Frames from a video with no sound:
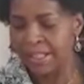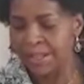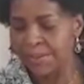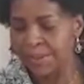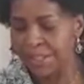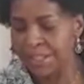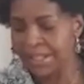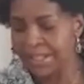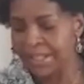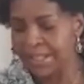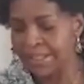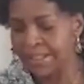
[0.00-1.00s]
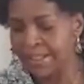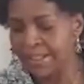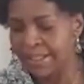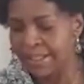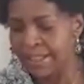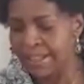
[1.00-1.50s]
is for this reason
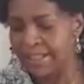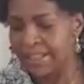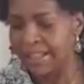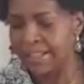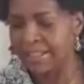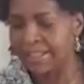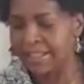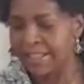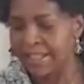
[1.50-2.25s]
that